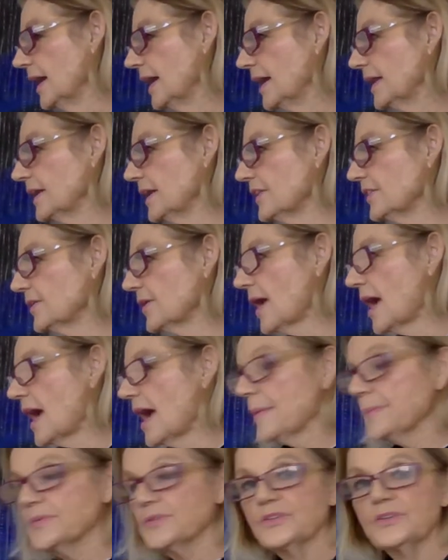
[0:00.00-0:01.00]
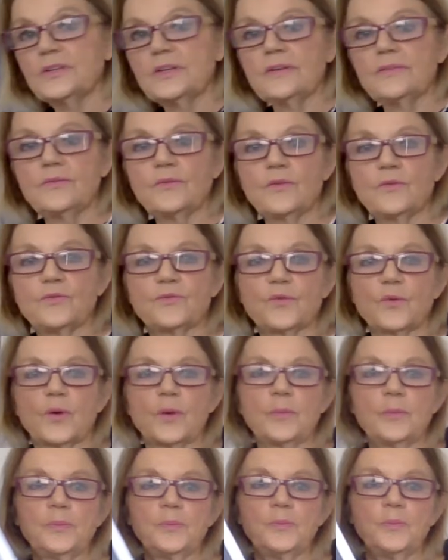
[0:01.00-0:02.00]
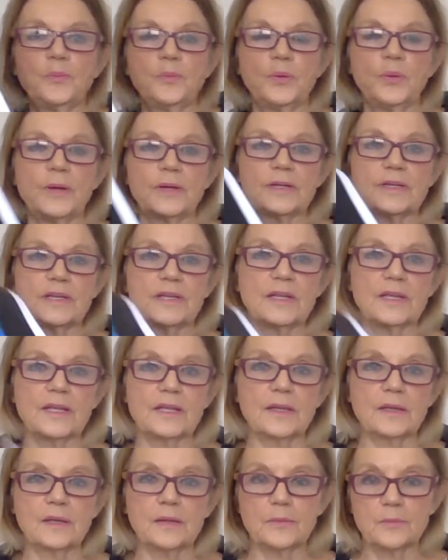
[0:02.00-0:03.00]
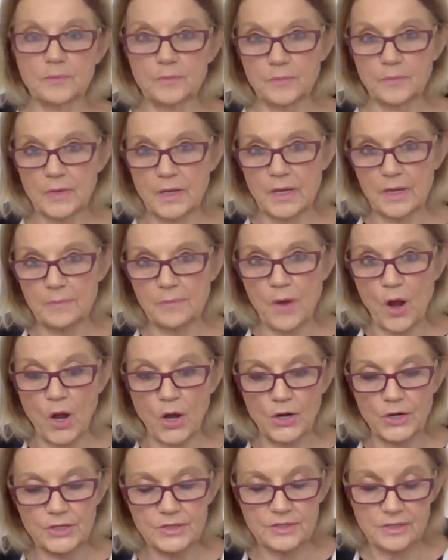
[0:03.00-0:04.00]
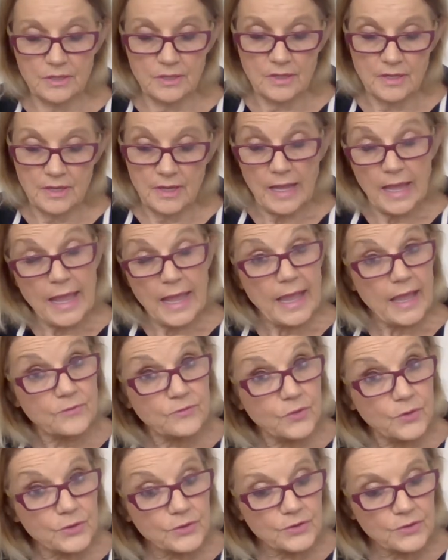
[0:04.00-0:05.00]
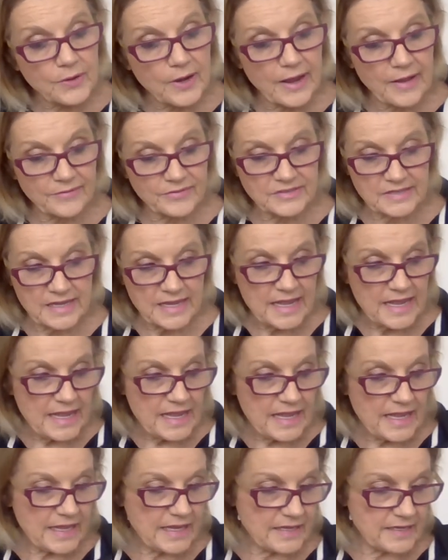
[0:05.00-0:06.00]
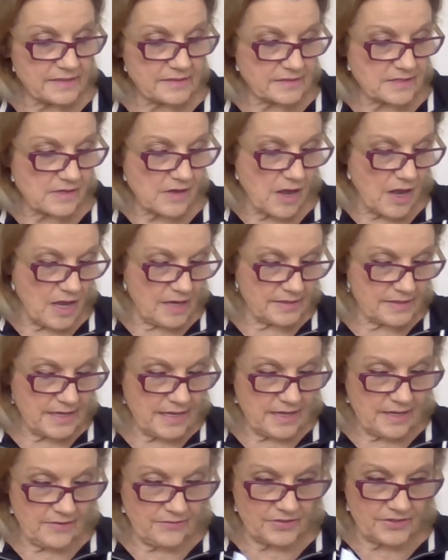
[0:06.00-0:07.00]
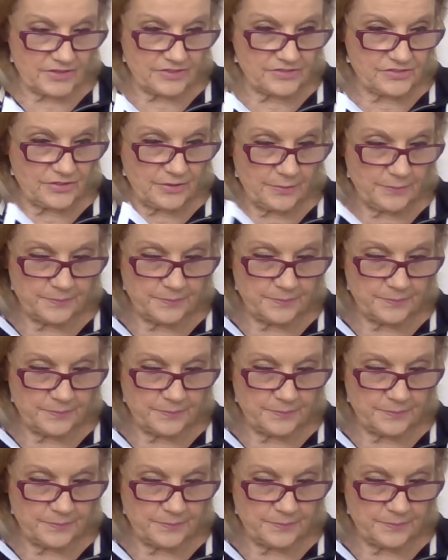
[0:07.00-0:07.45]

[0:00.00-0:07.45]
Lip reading: Another option for printing art and photographs is on canvas.